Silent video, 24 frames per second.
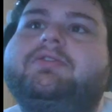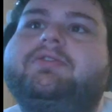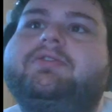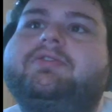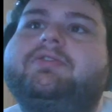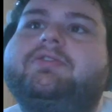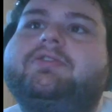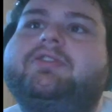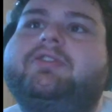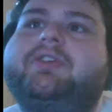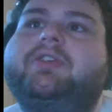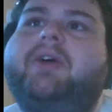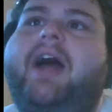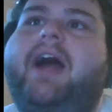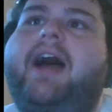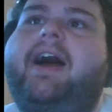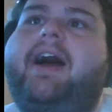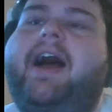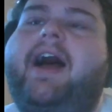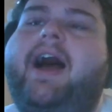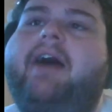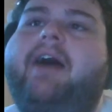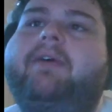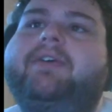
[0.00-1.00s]
So
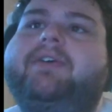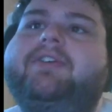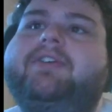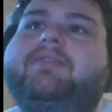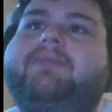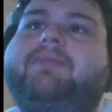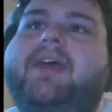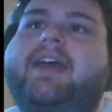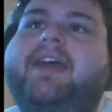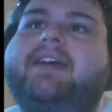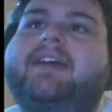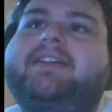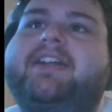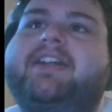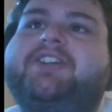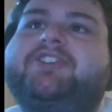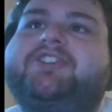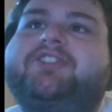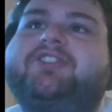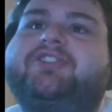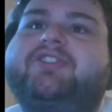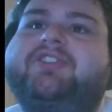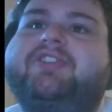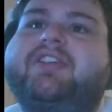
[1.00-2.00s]
how are you paying
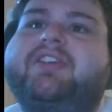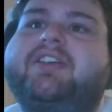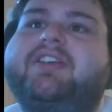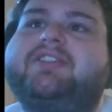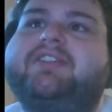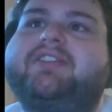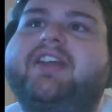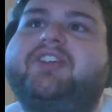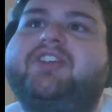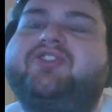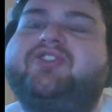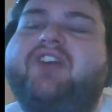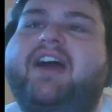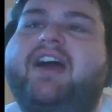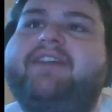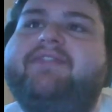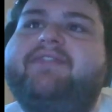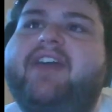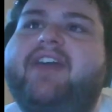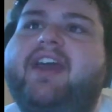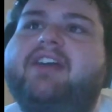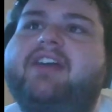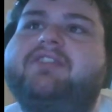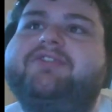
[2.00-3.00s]
attention to his like drive
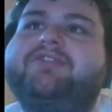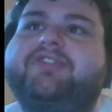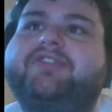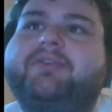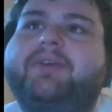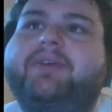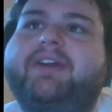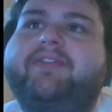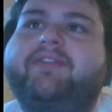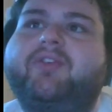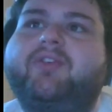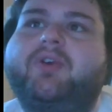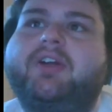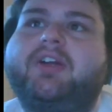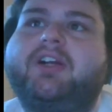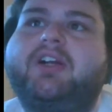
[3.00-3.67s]
gauge or whatever you want to